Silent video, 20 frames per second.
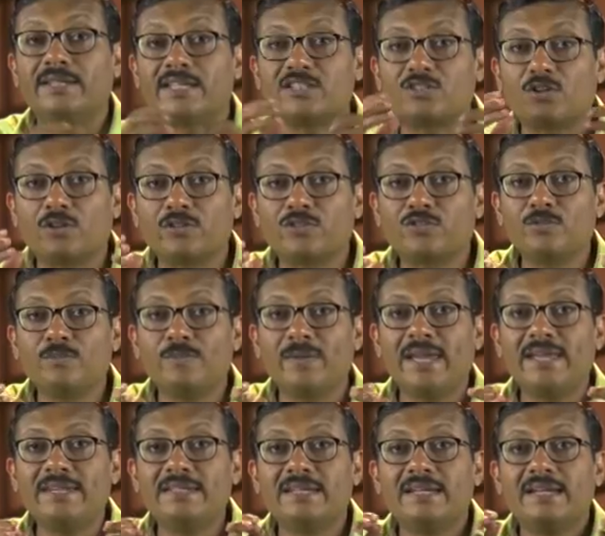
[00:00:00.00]
has also
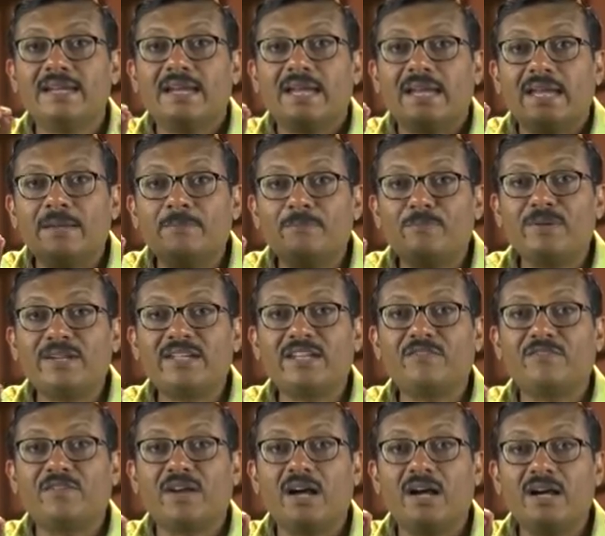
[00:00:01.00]
made imperative